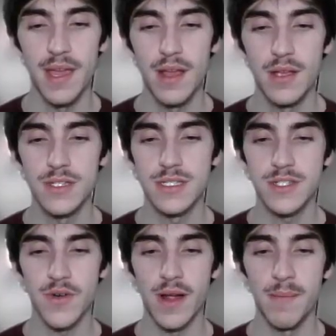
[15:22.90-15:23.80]
So this
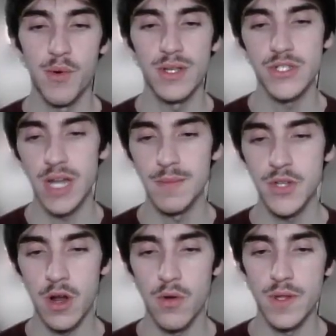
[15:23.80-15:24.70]
is great. Poison Jabs
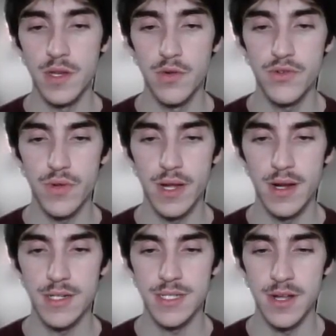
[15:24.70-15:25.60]
are only neutral
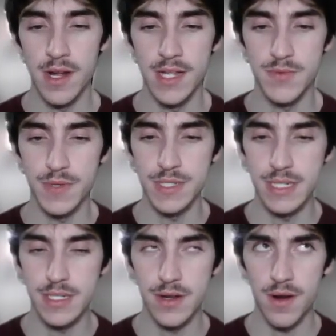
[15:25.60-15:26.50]
here because it's
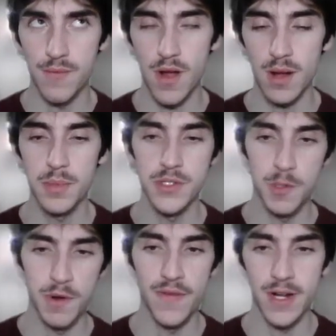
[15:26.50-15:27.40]
resisted on Rock but
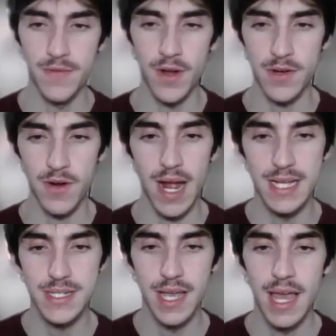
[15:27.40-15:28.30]
super effective on
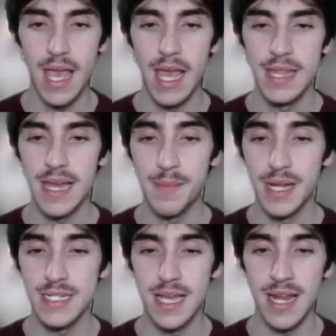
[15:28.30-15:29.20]
Grass. That
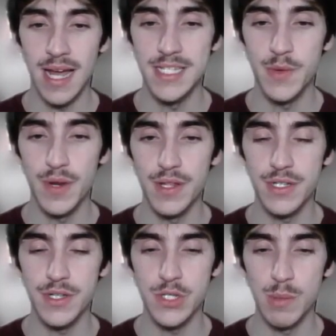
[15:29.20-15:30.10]
being said, Icy Wind is
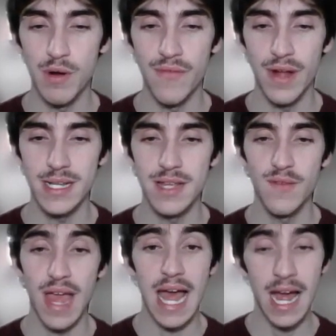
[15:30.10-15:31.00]
still super effective.
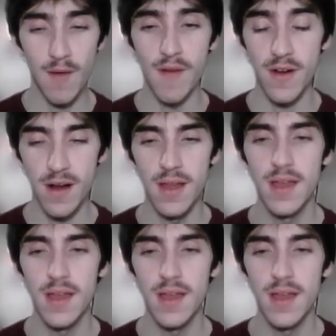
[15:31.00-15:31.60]
However,